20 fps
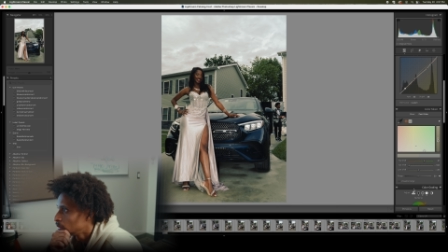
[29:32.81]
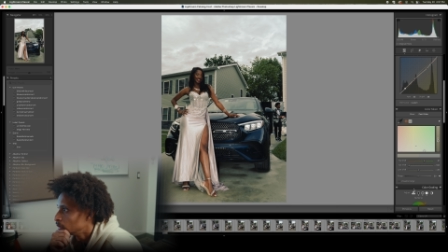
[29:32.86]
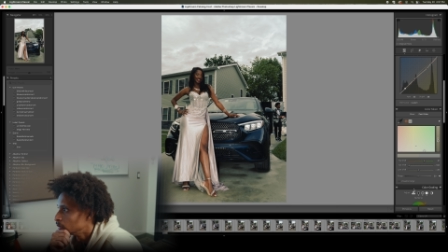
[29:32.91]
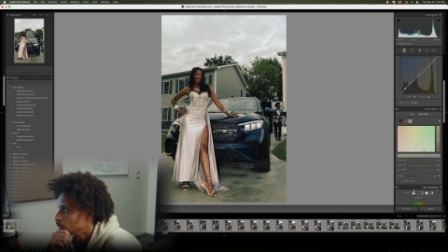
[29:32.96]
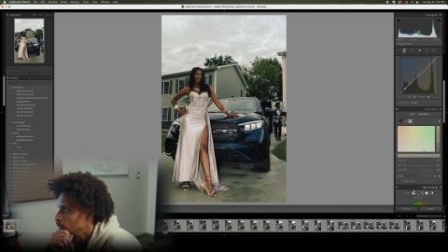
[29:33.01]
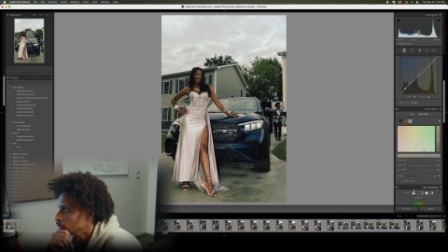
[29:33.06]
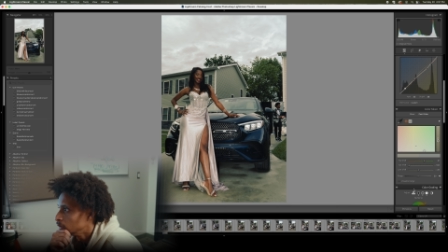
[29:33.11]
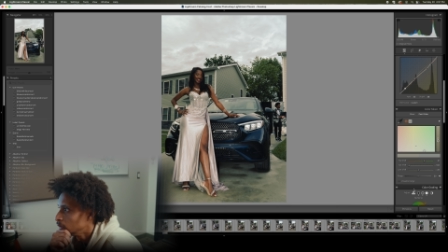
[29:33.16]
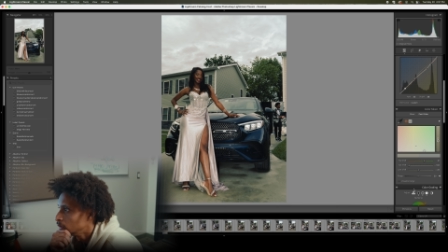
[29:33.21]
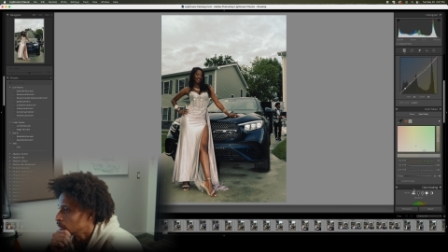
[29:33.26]

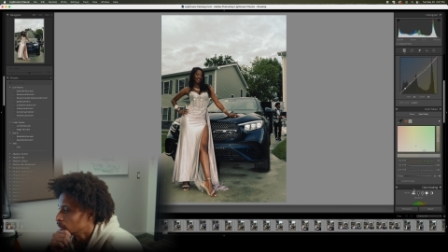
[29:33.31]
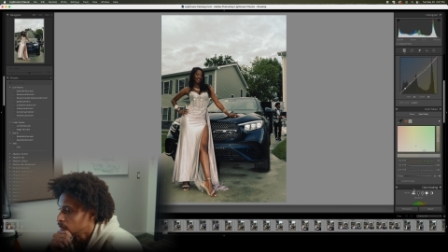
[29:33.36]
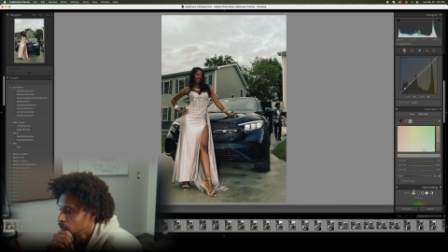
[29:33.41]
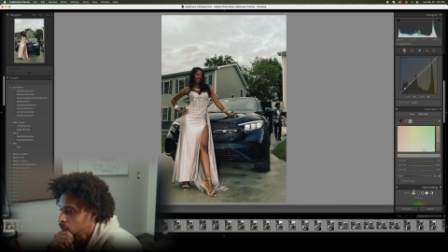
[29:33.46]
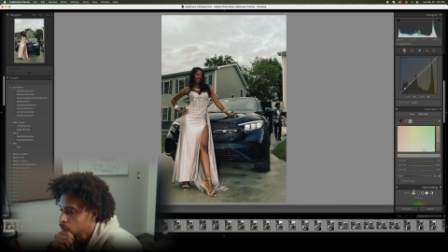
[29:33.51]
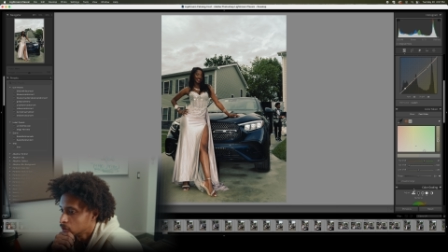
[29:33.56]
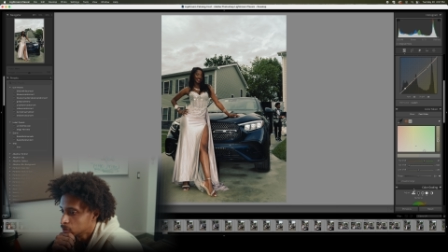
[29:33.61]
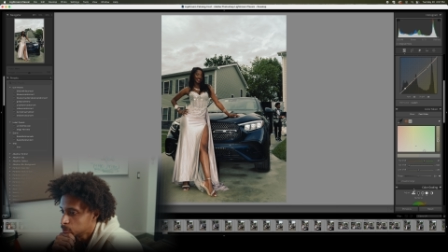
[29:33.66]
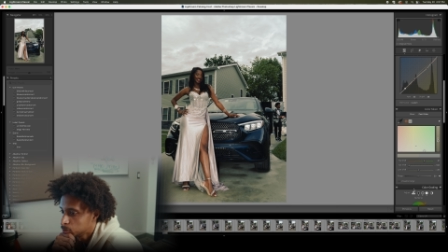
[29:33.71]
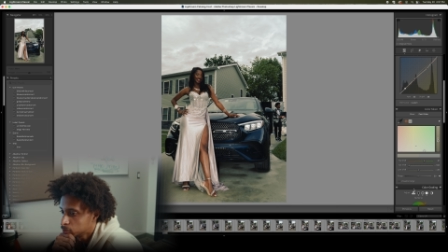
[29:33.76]
green than it
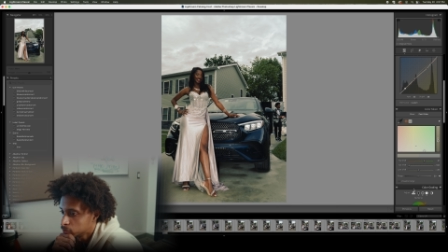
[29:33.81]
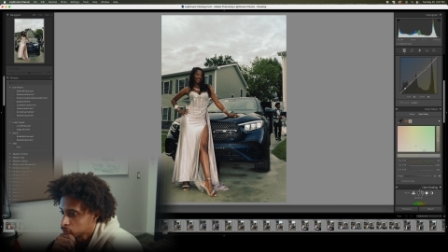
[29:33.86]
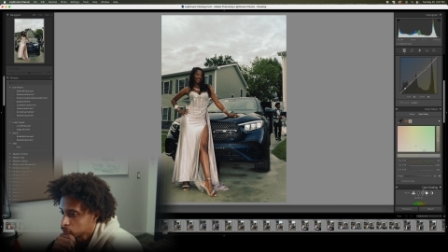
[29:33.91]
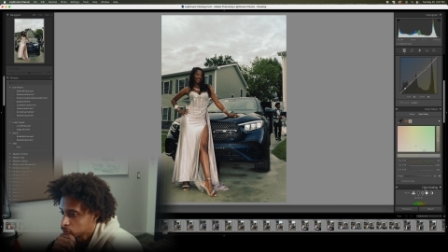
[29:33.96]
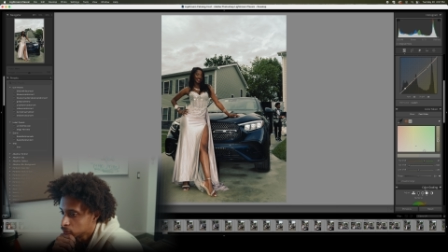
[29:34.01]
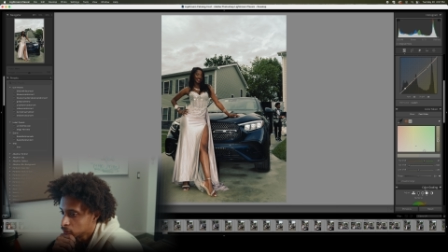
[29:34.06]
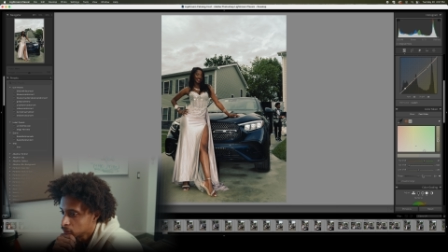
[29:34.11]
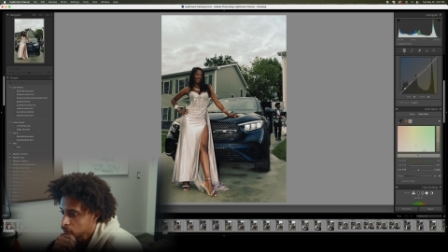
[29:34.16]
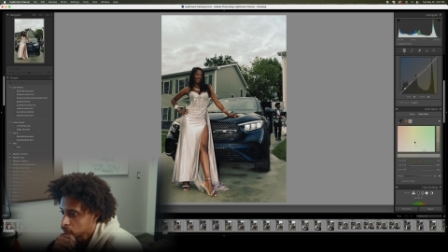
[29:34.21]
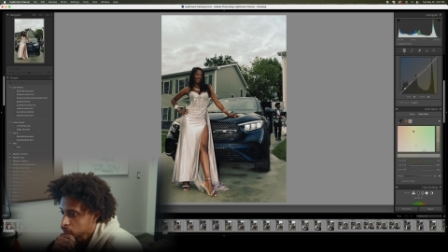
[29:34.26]
was before.
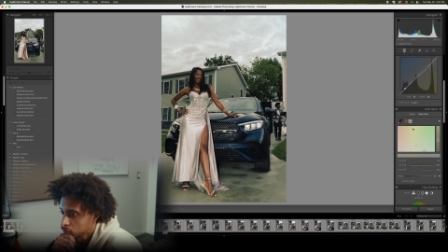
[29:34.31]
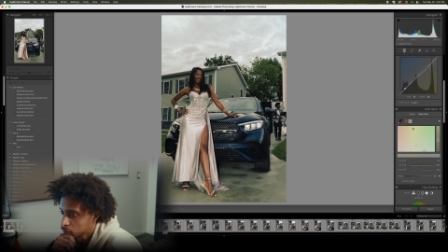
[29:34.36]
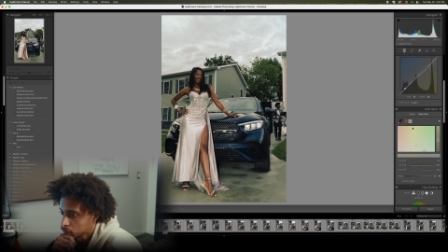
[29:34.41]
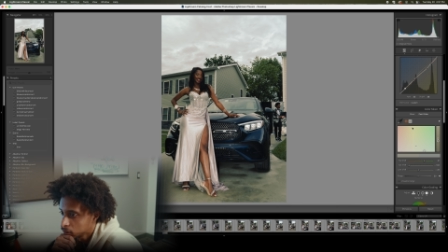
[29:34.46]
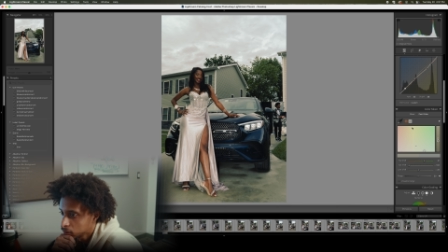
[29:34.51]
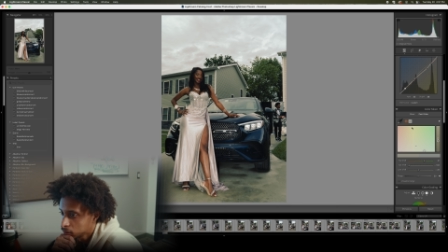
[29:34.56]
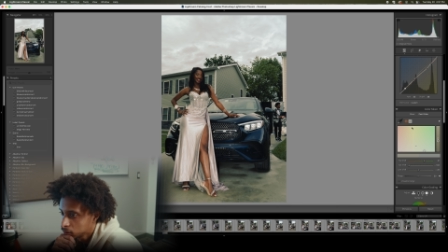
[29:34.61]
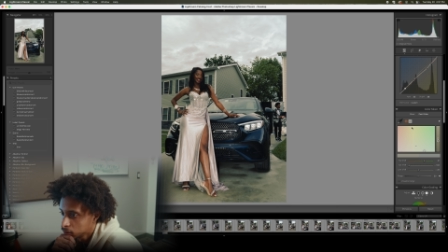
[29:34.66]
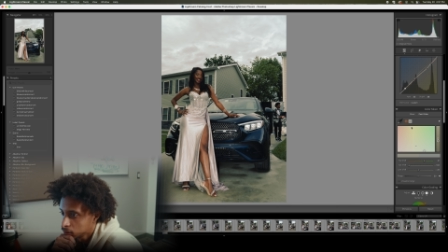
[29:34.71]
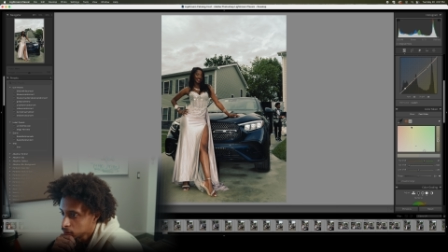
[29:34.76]
Like, it was
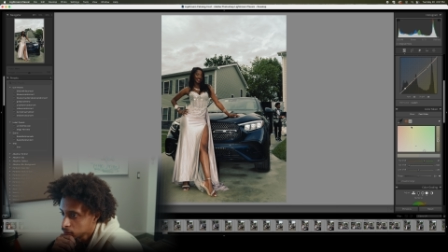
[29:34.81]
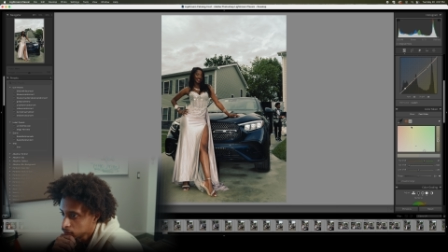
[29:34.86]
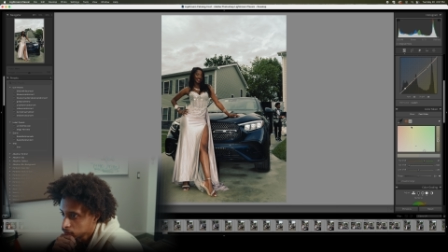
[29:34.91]
ugly.